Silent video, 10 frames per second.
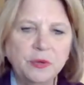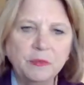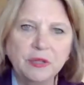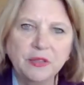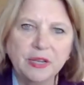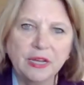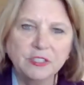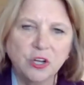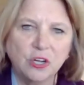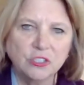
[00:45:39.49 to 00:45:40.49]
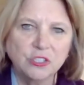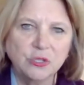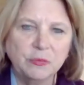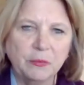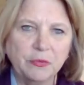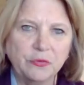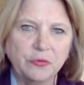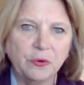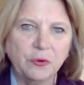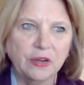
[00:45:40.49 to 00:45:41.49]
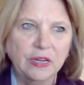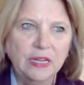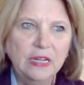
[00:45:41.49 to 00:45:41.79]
women that I talked to you about before,